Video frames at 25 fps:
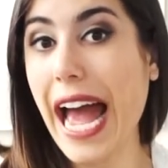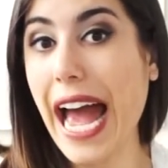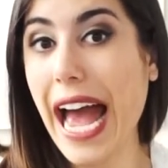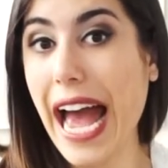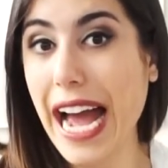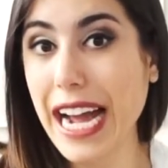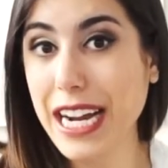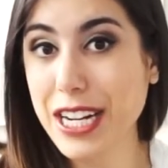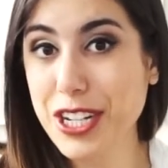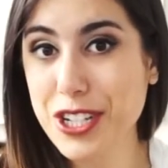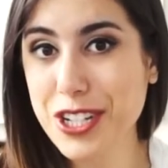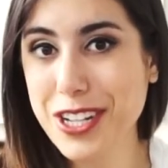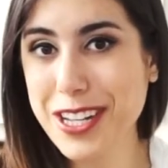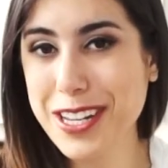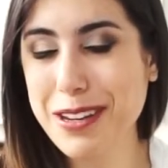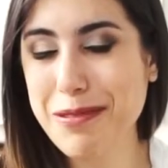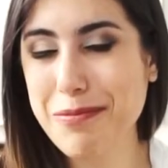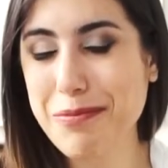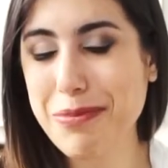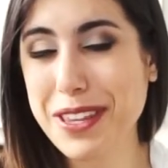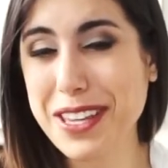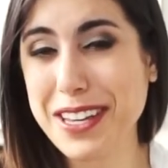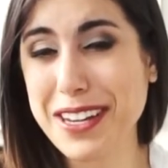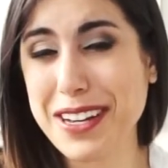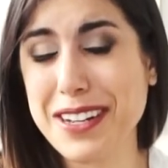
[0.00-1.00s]

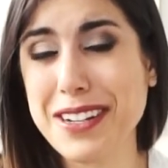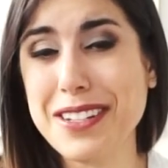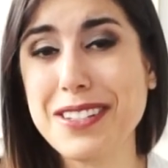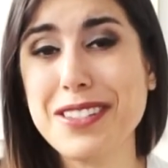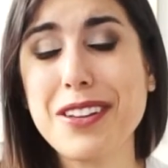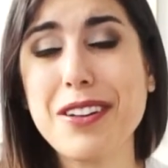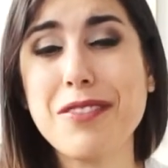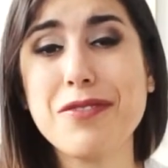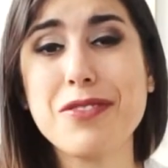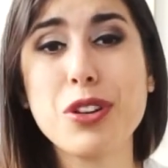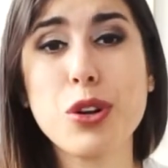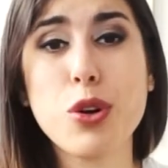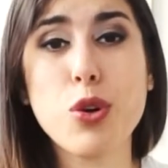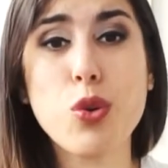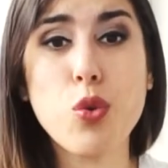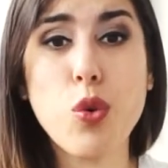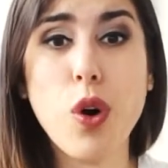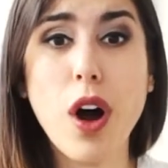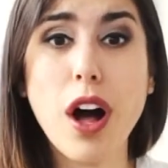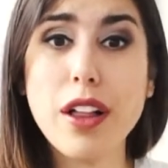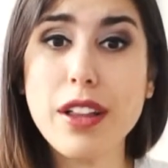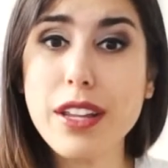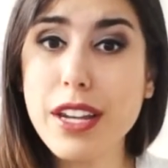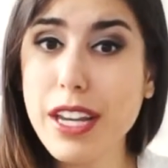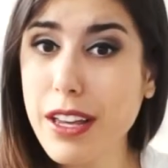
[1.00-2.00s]
action because of the
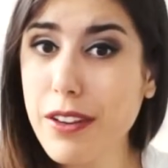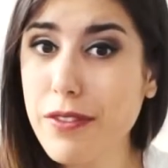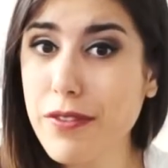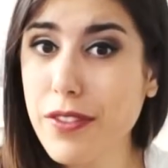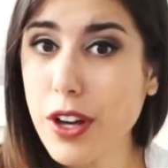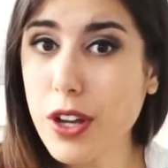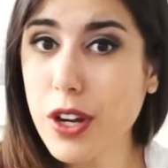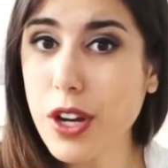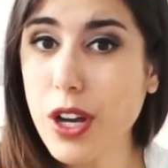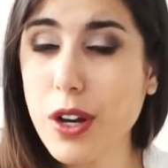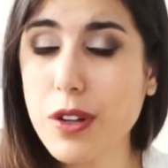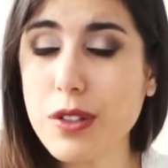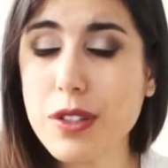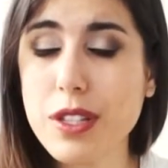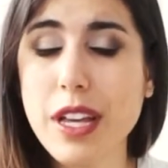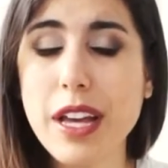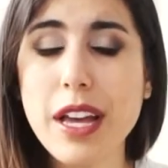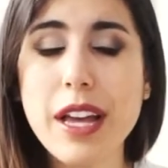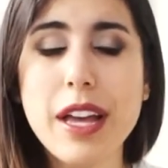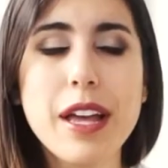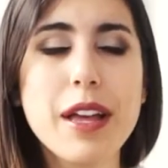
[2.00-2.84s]
quality of photos,